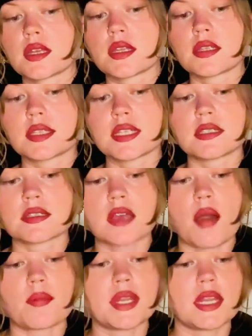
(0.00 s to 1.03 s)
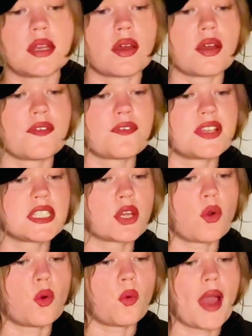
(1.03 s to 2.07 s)
This is coming in a
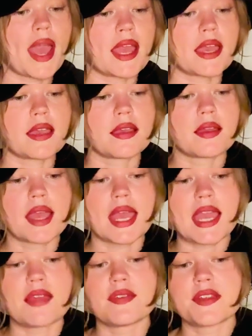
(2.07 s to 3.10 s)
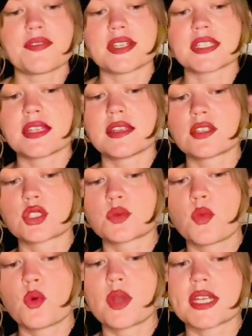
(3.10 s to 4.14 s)
physical way, even if it's in the
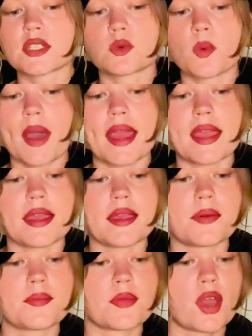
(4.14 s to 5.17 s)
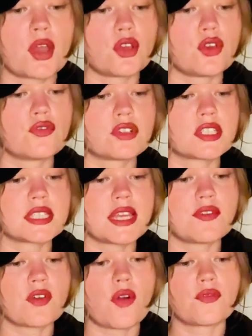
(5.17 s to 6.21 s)
smallest way. You've
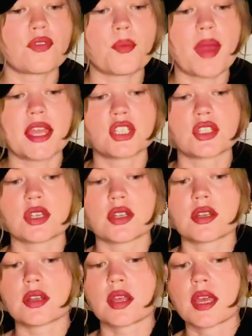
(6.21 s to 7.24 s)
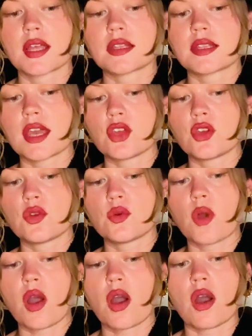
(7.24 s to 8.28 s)
received confirmation that
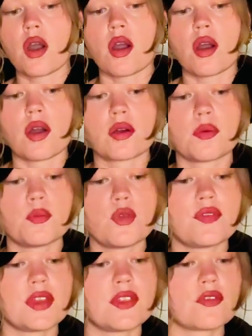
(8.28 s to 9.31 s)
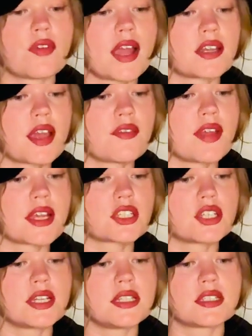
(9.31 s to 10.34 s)
you are moving in the right
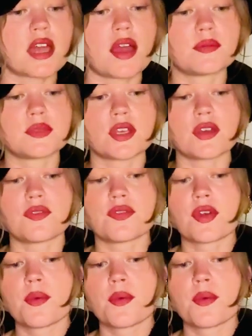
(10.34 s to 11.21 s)
direction in terms of